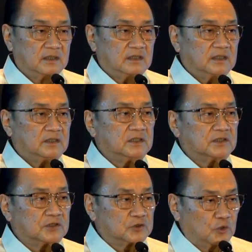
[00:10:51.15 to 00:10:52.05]
It is a
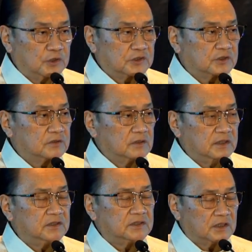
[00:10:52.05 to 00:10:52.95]
torch
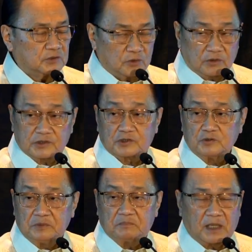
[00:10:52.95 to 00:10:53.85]
to
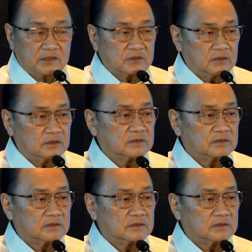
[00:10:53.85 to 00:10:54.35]
be passed on.